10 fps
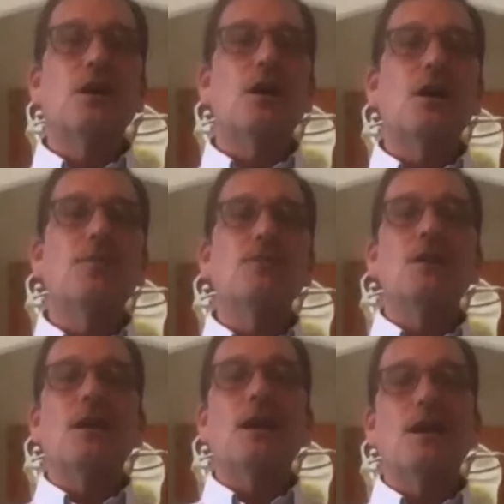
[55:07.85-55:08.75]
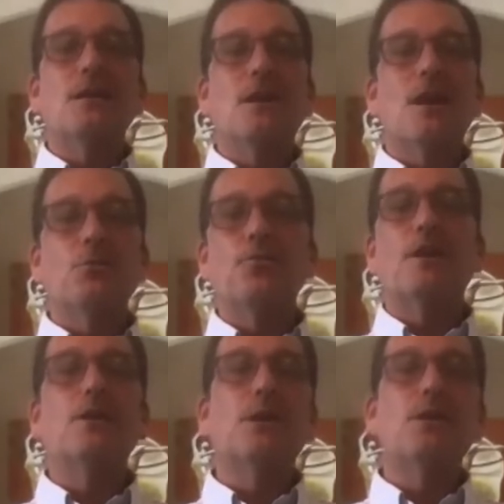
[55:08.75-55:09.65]
Uh, and I would
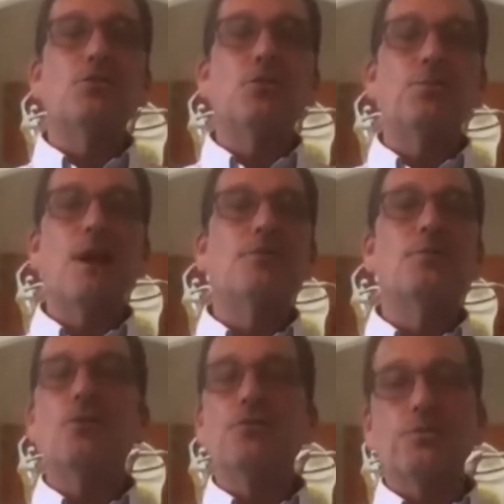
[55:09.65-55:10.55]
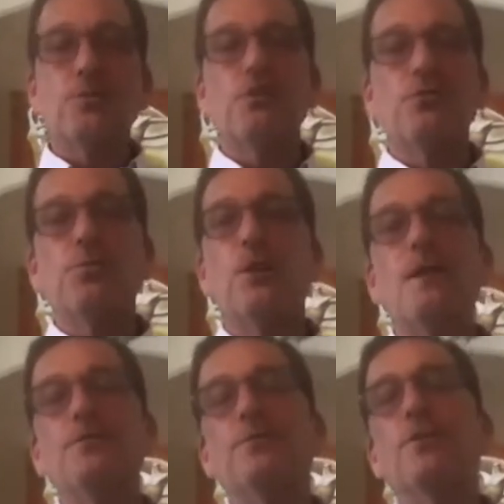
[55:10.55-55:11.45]
recommend that you apply for both. Just because you
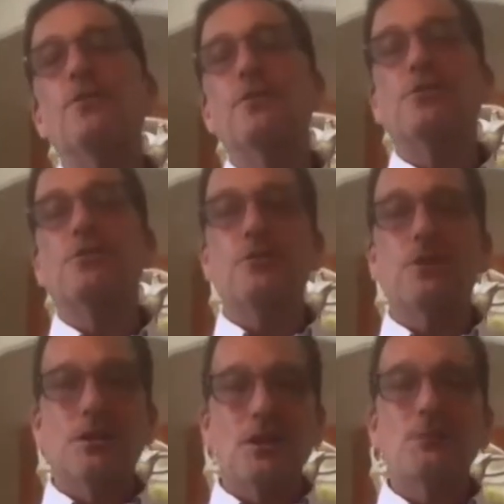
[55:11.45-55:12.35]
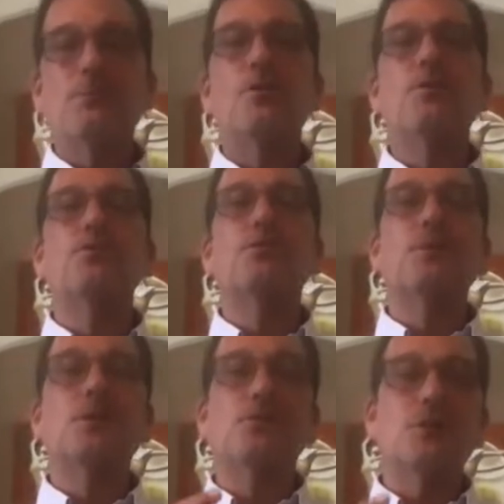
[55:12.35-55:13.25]
apply for both doesn't mean you're going to get both, and just
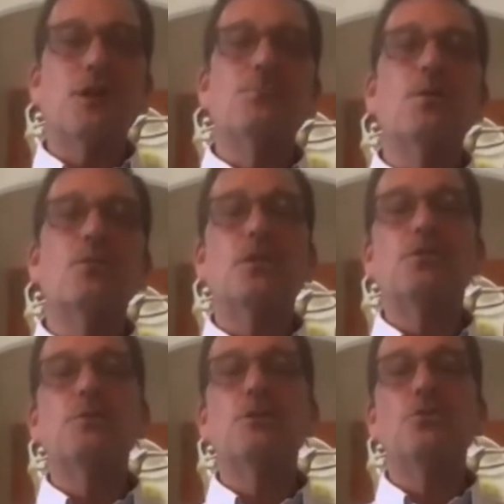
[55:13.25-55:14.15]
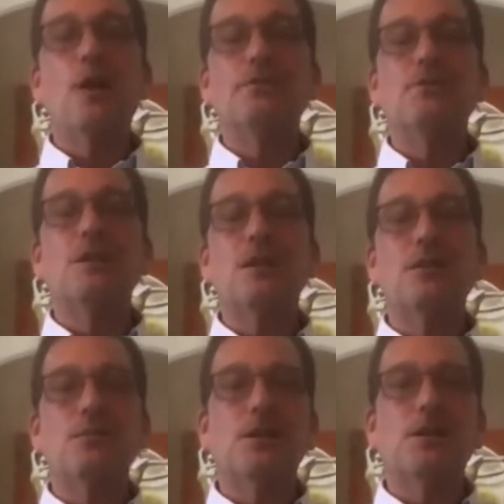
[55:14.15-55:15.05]
because you get both doesn't mean you have to take
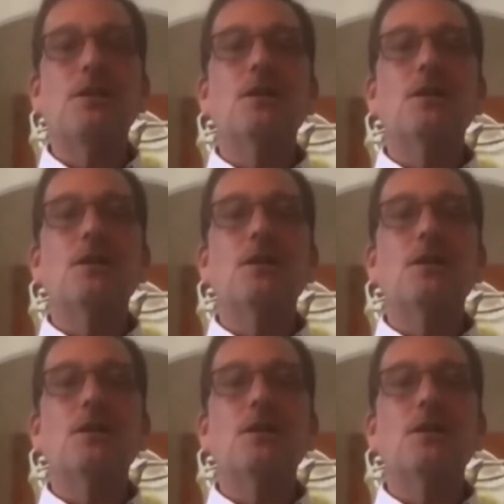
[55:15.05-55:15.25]
the money.